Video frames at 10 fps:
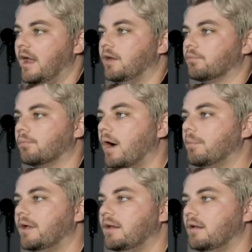And
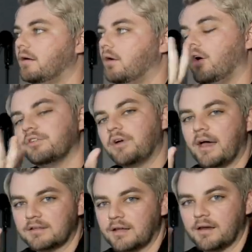Robin also
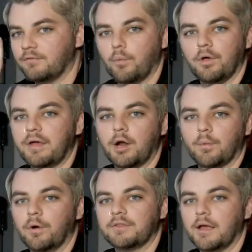has a kind of a will they or
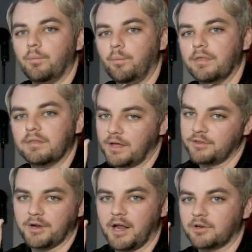won't they with
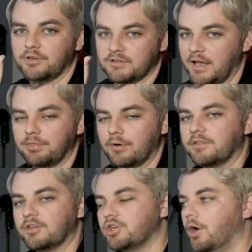another character, Ted,
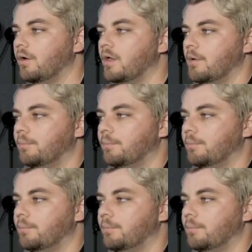throughout the show.